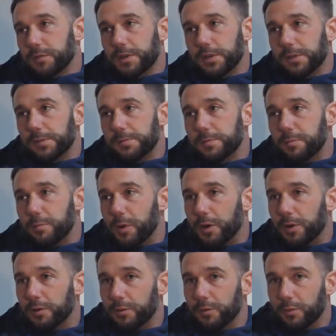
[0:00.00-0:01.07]
um,
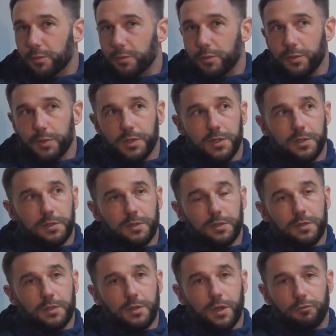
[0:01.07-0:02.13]
but we
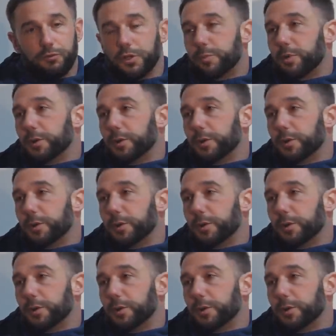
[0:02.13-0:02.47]
are really